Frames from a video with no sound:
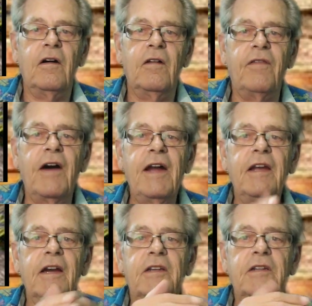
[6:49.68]

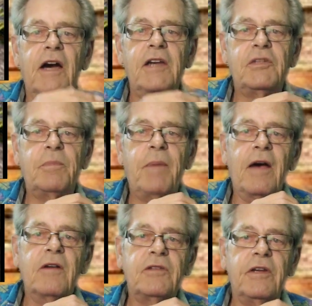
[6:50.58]
Finding a Thai
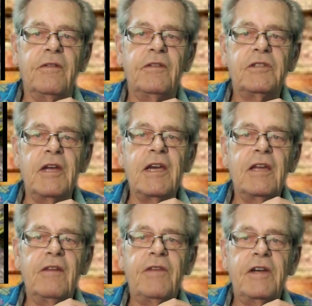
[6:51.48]
spouse in
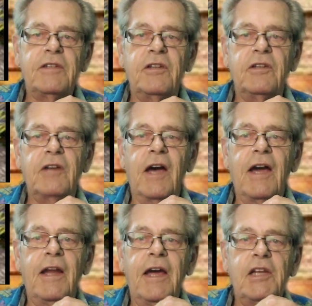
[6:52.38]
snake-infested
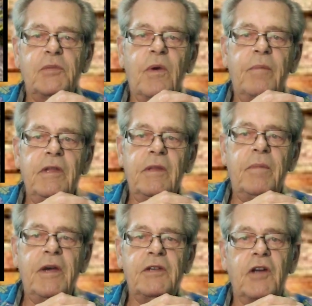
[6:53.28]
Thailand is probably the
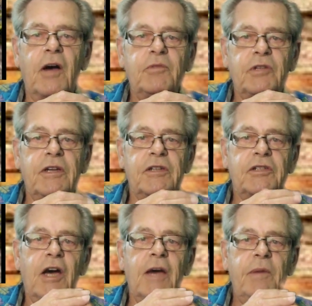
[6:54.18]
best option, as
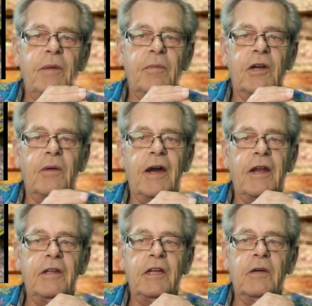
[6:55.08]
Thai people know how to
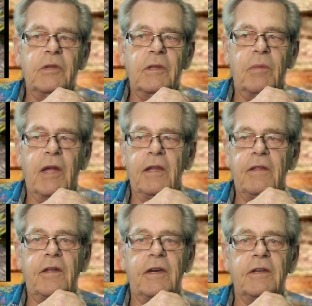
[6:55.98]
deal with the bloody
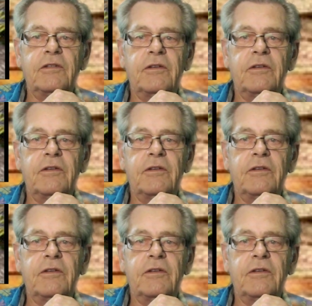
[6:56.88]
things.